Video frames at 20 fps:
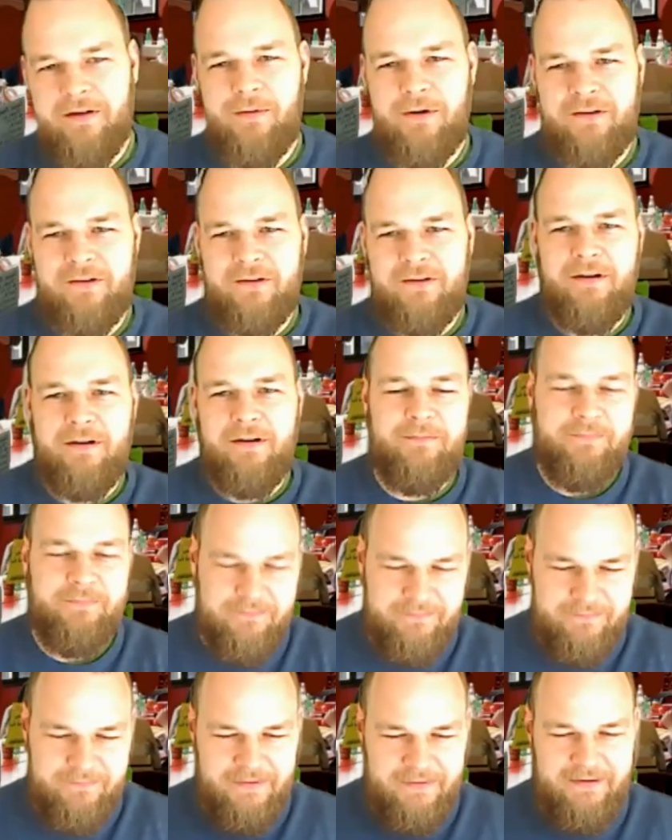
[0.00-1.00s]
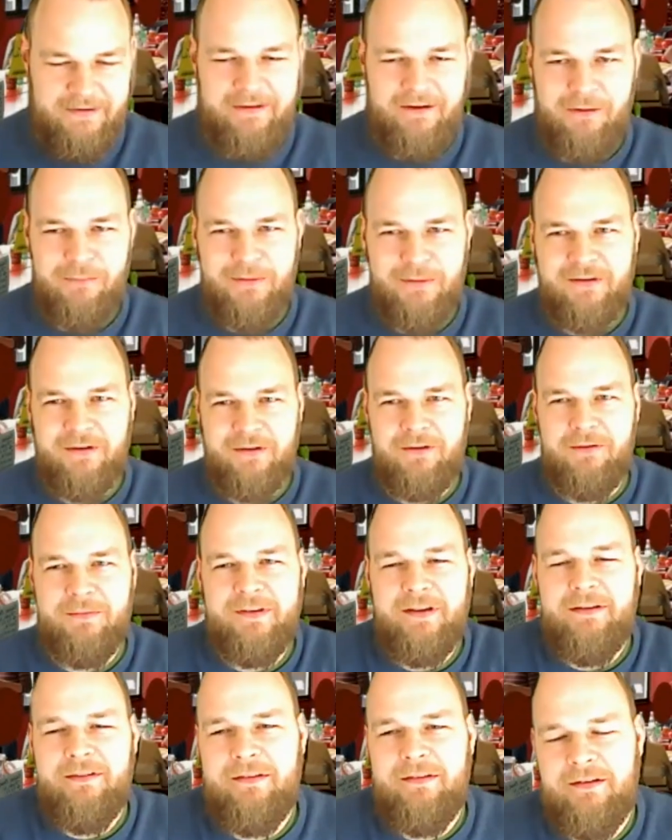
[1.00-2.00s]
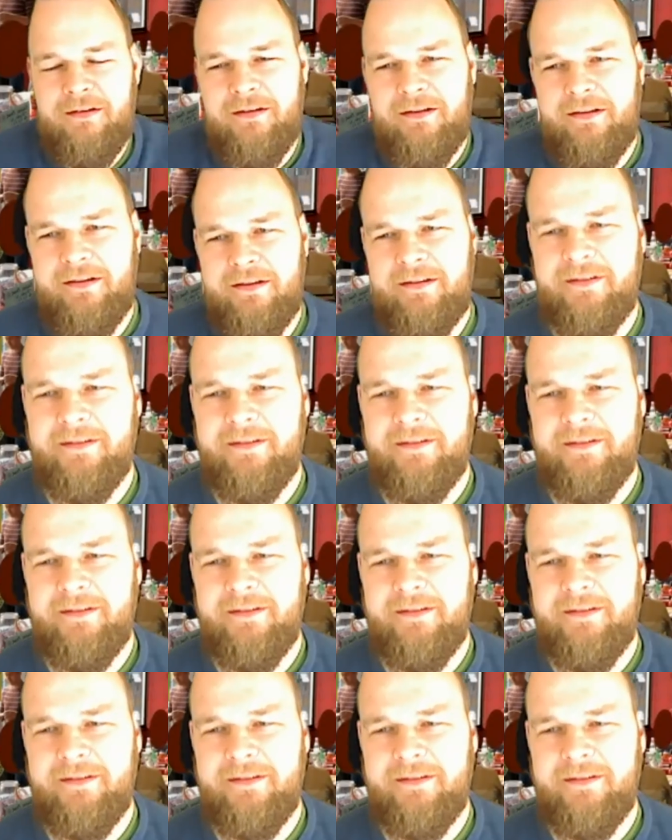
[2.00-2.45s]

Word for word: the workshop yeah. Oh yeah, absolutely. Yeah.